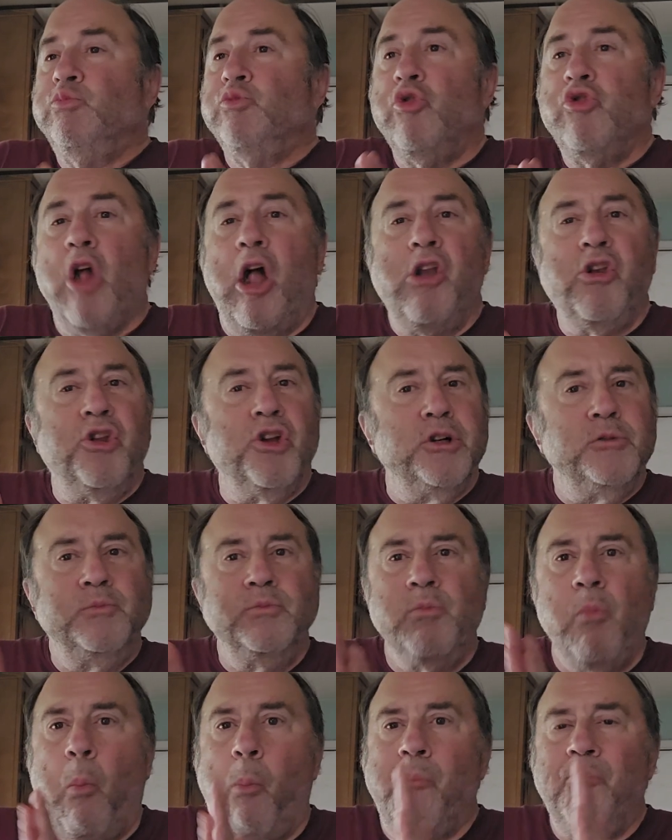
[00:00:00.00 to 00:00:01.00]
Not to
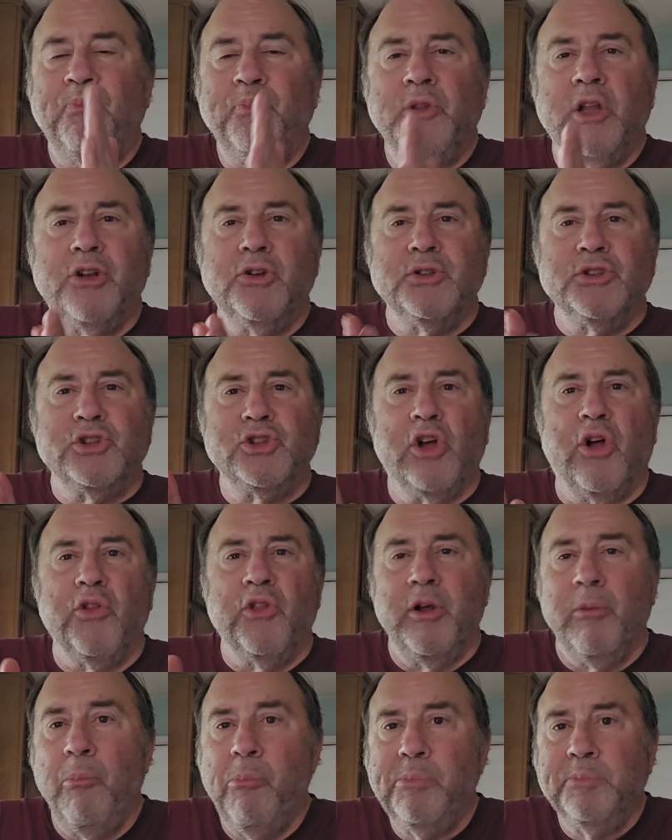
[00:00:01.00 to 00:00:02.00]
insult
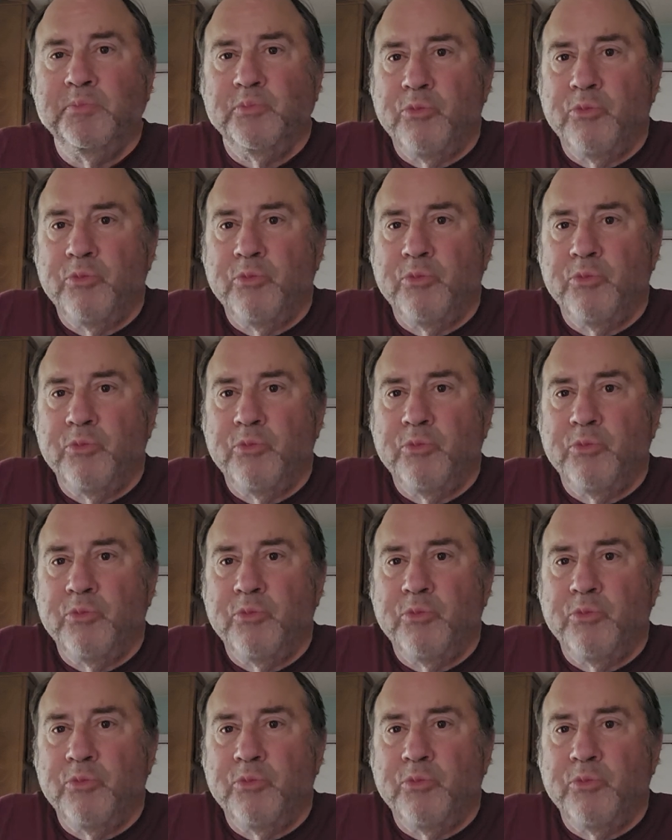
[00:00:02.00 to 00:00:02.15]
them.